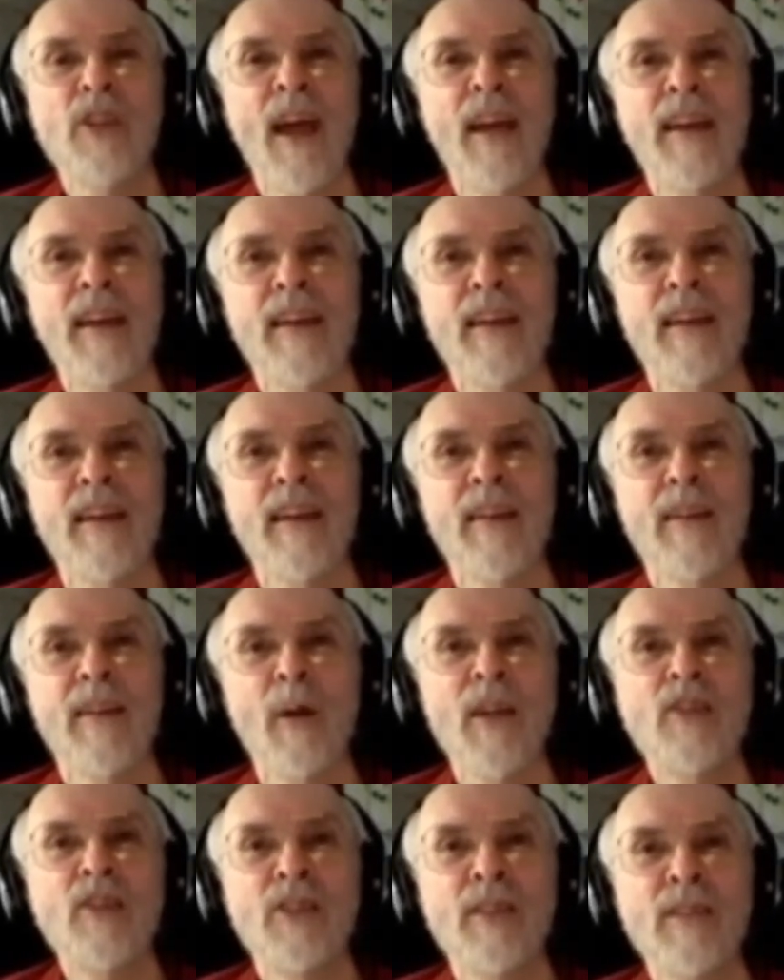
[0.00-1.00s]
that
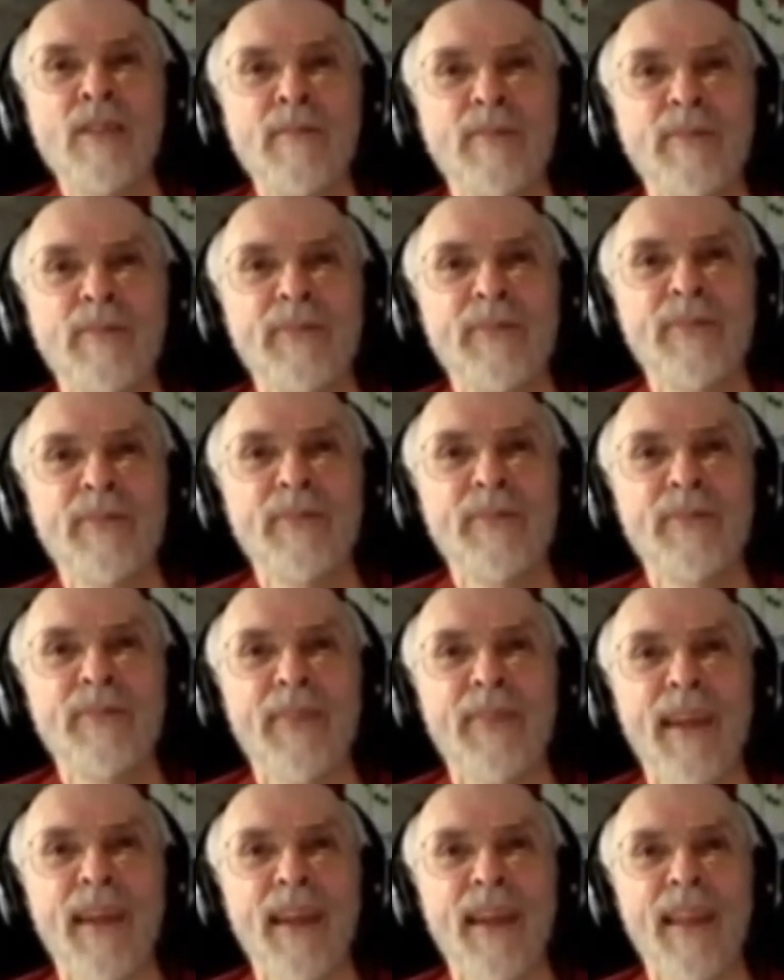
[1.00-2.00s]
question.
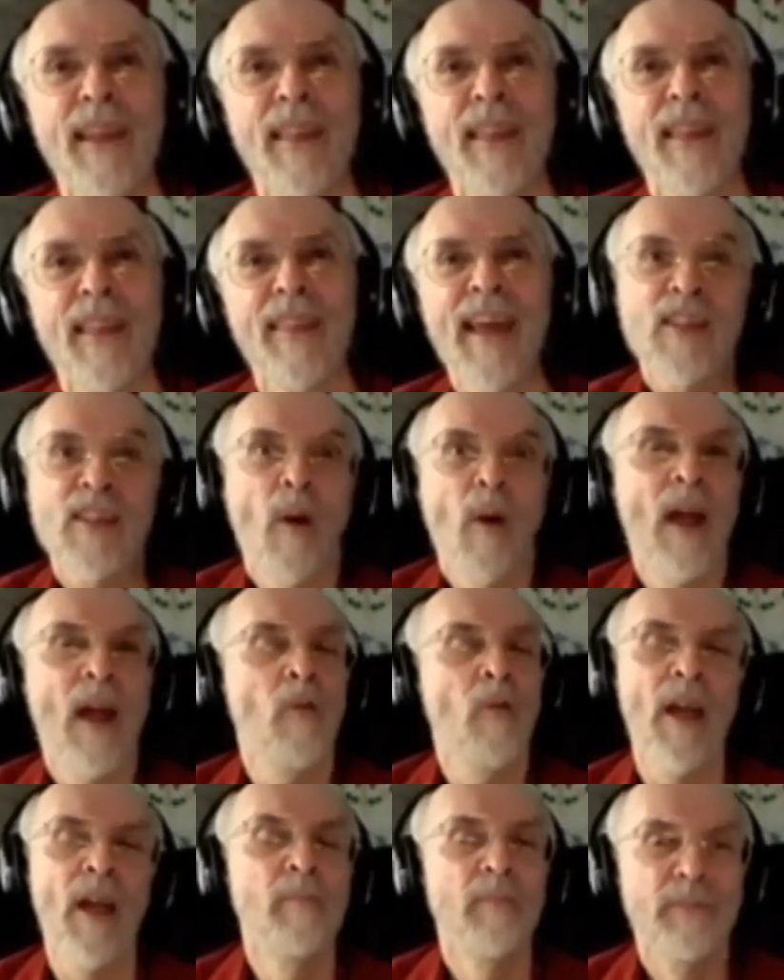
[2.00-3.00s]
That's
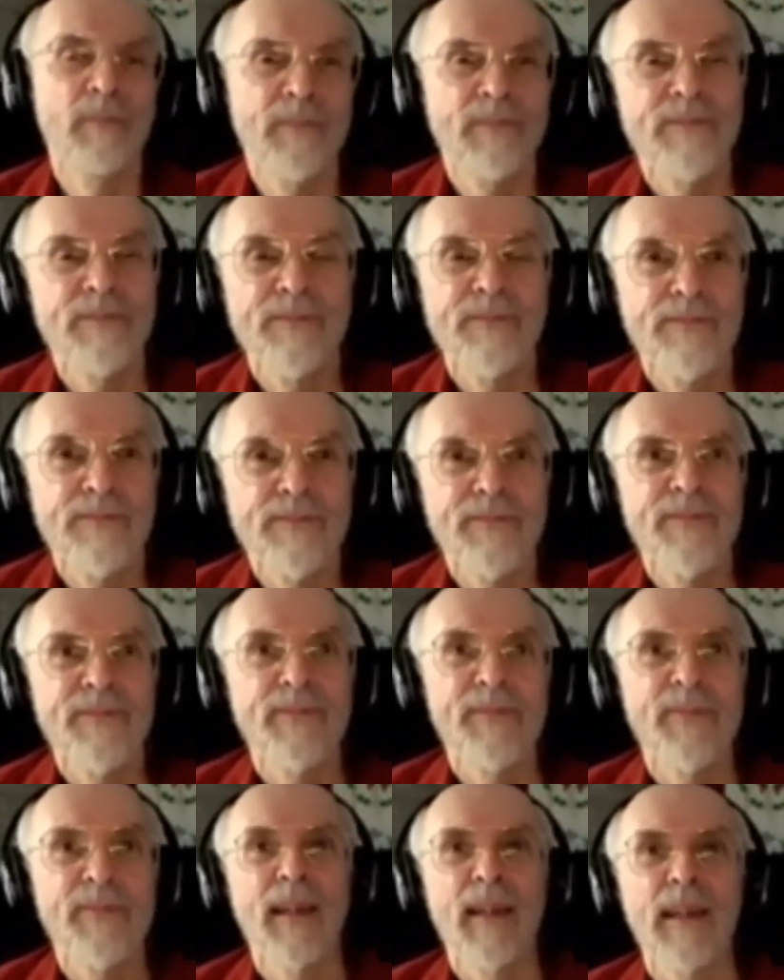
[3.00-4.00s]
my way.
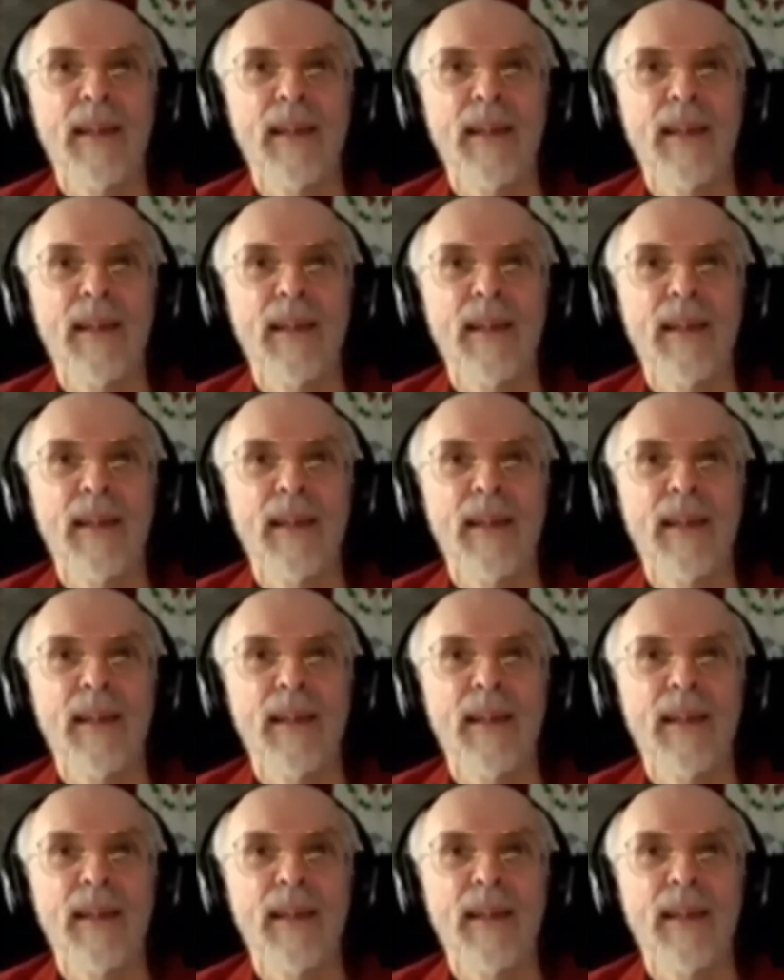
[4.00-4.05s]
Fair